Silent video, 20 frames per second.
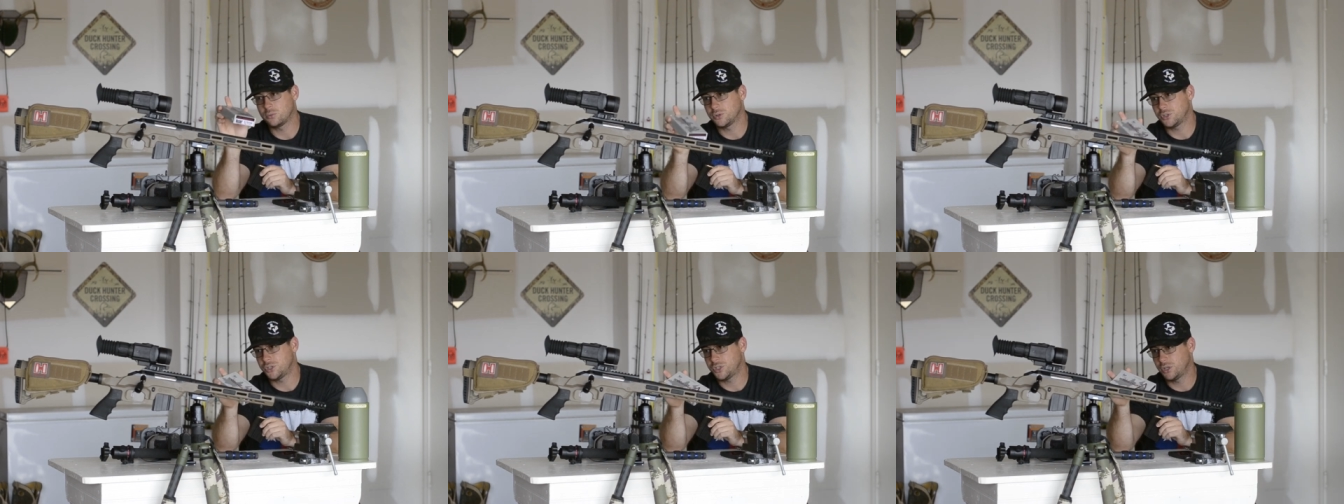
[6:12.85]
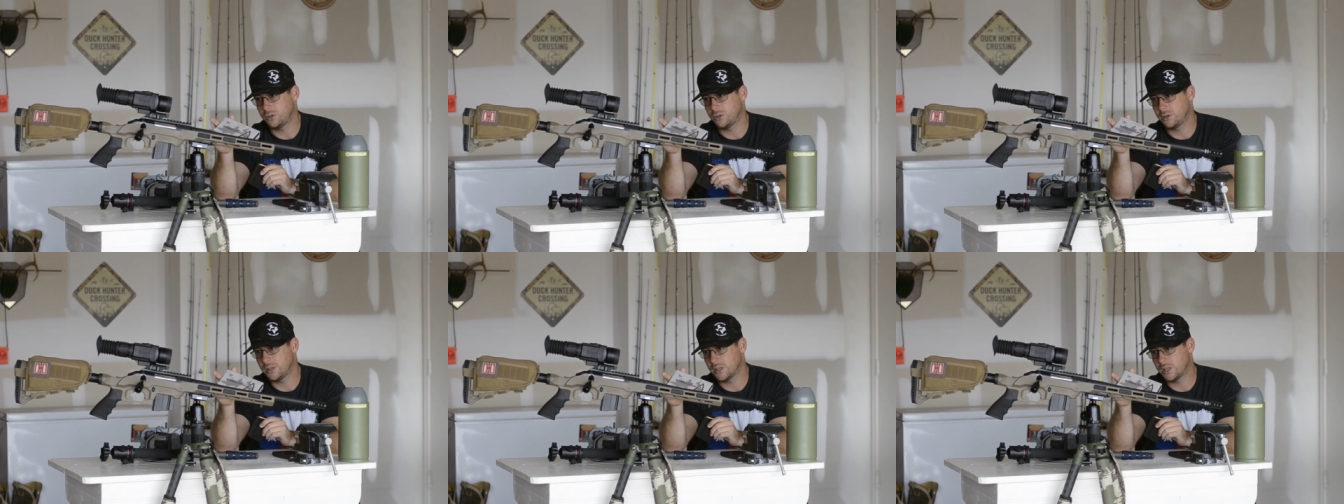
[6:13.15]
I
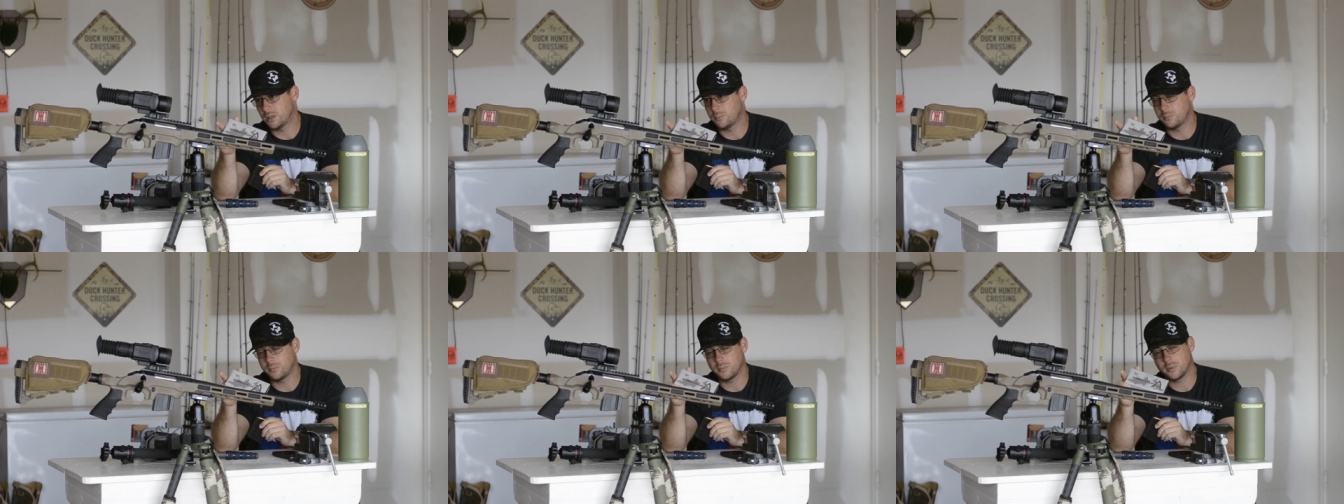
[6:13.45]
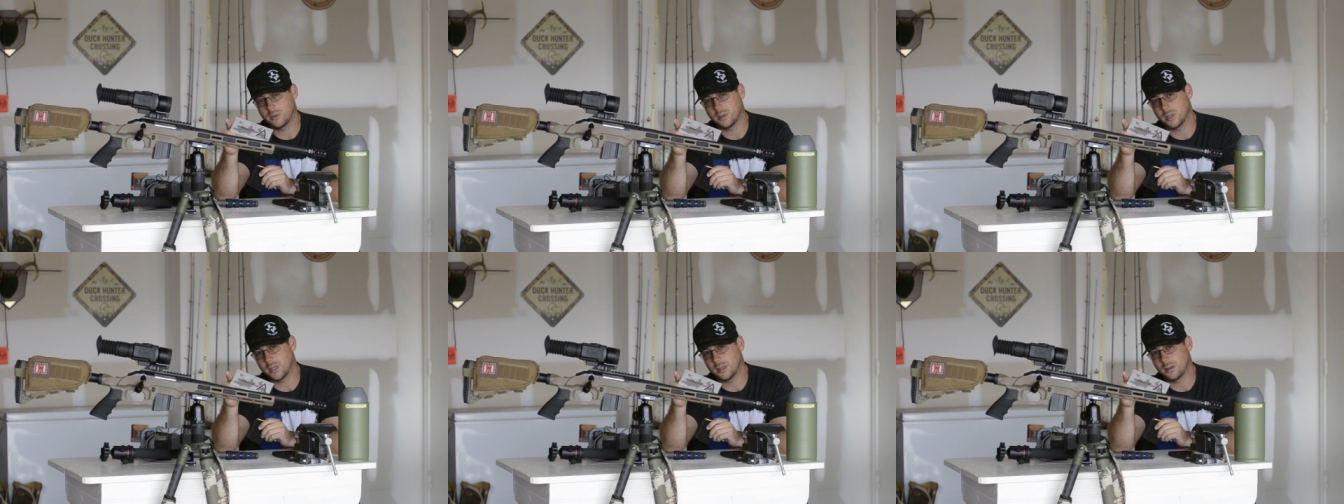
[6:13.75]
also was
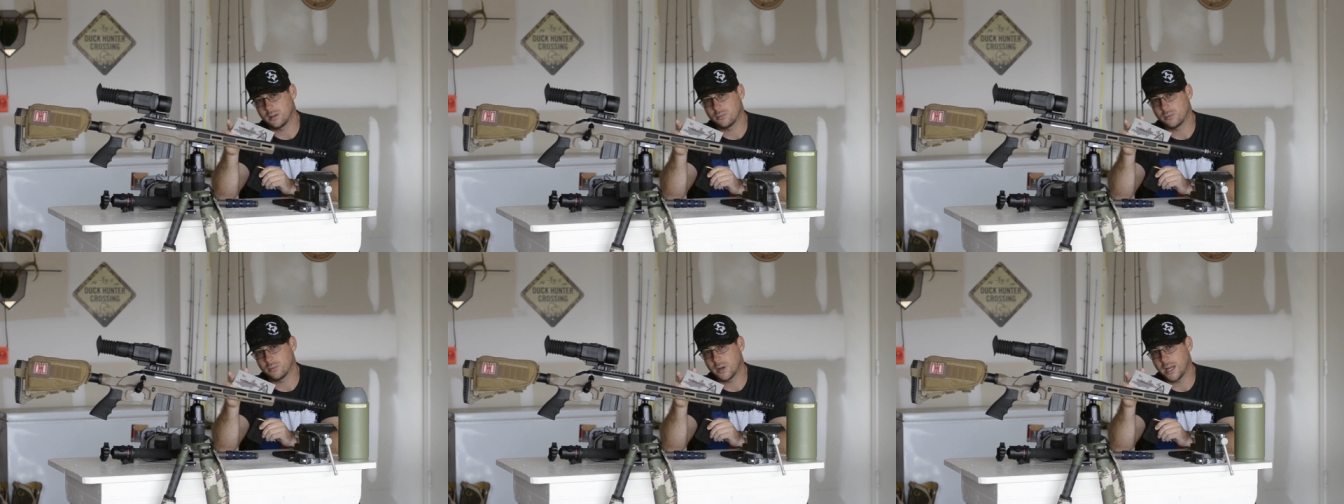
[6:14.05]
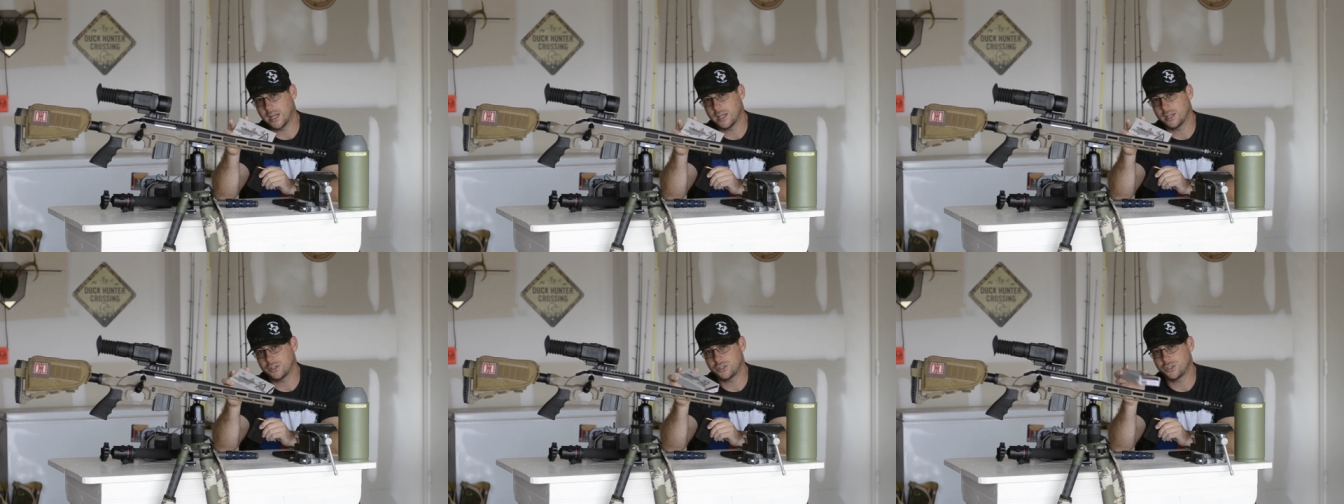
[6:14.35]
shooting them
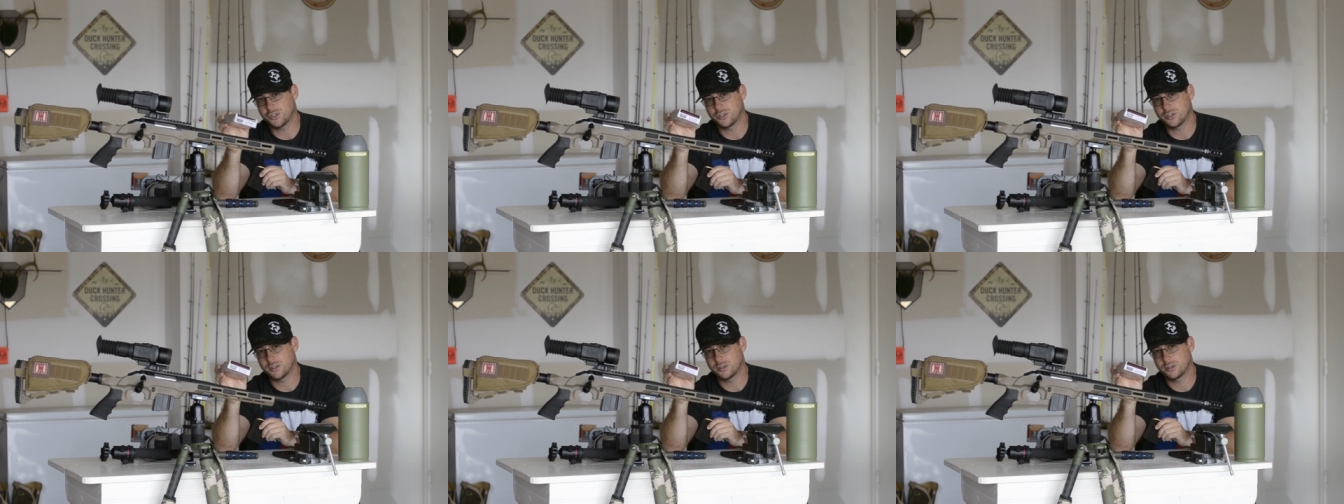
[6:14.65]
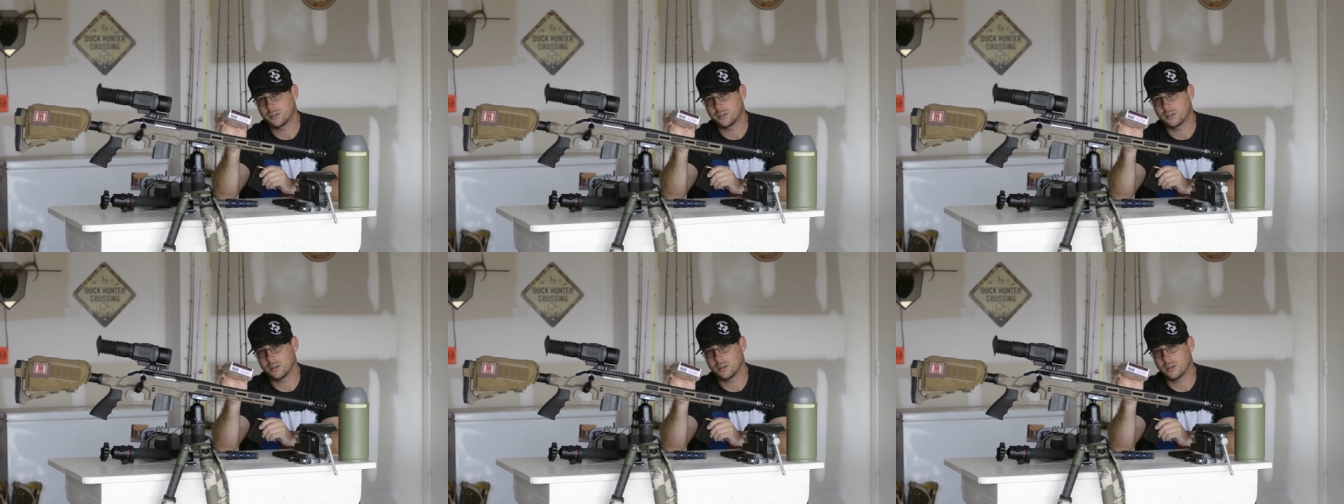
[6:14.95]
in the
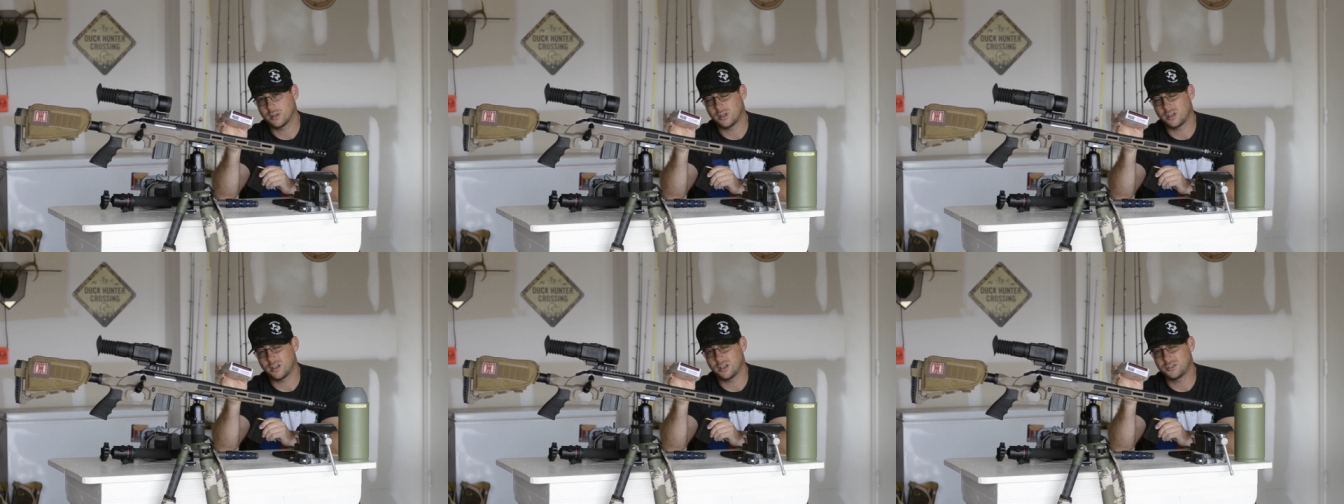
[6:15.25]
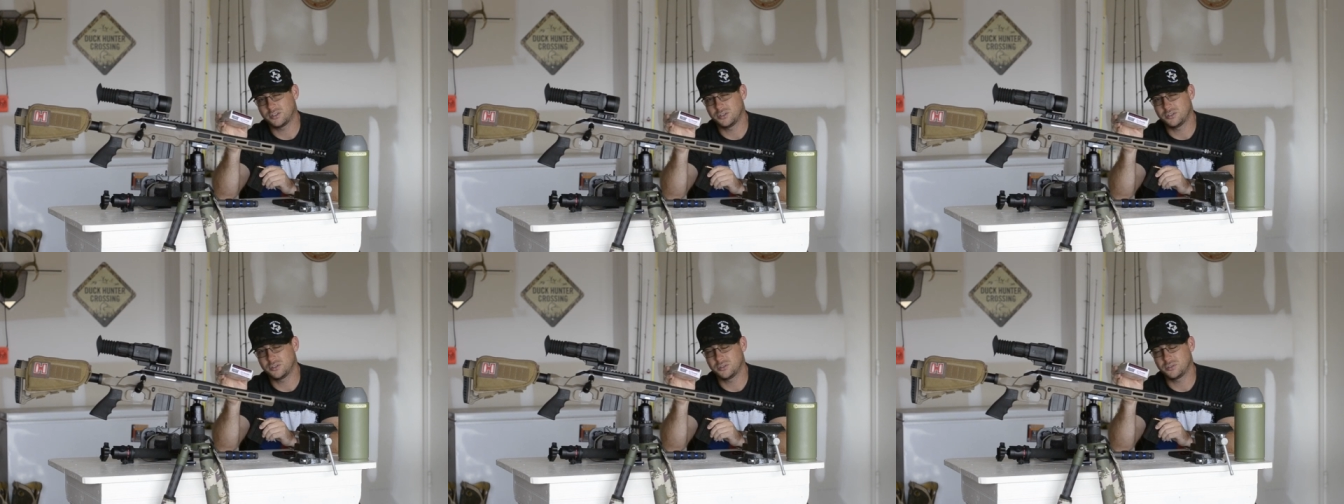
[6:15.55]
Ranch
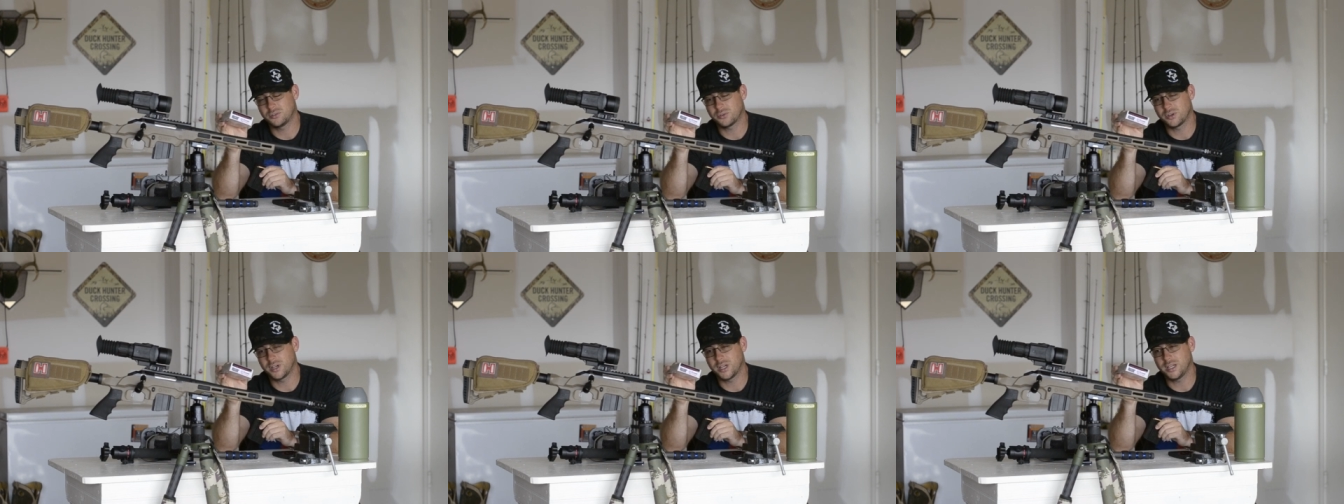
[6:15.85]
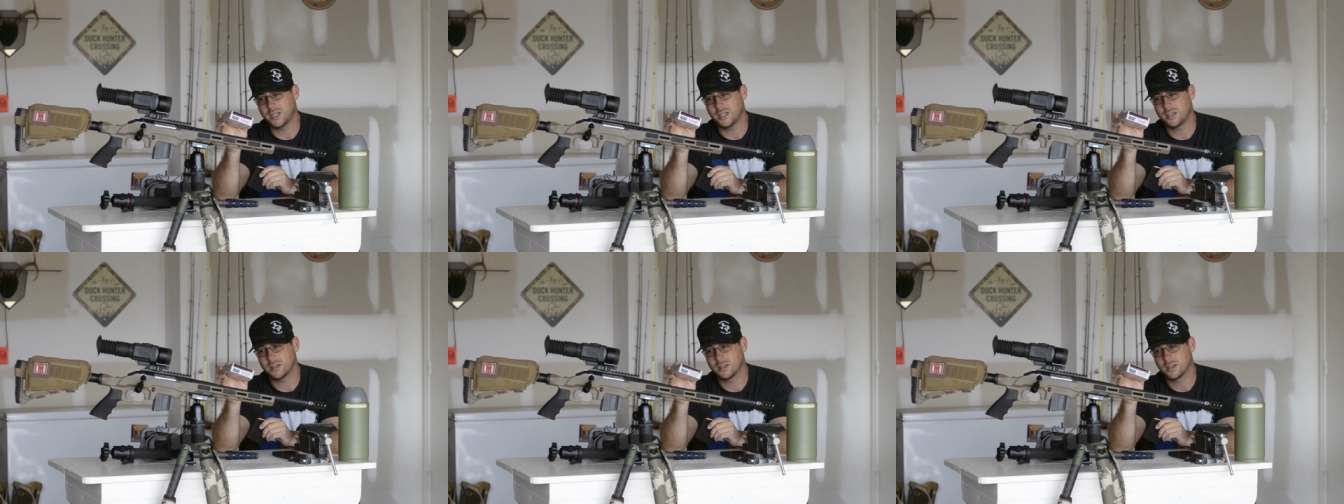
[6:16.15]
uh,
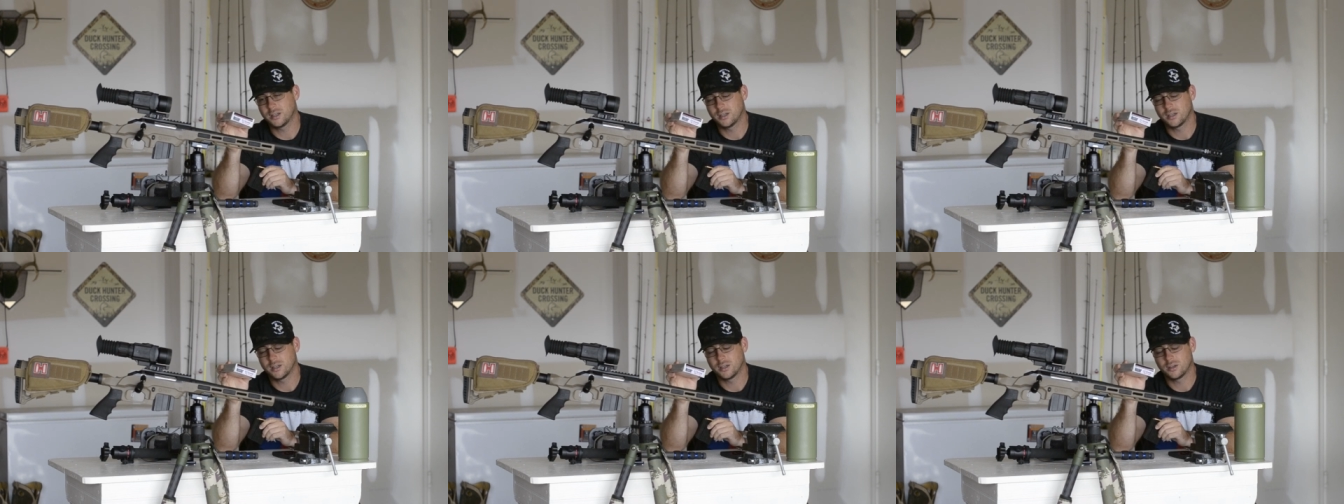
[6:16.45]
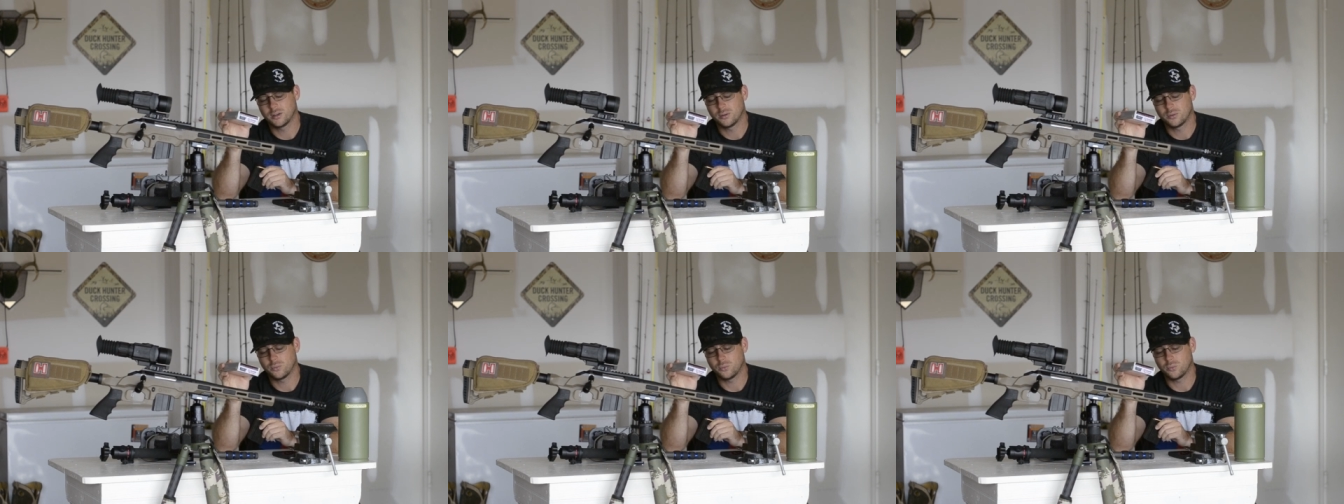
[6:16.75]
223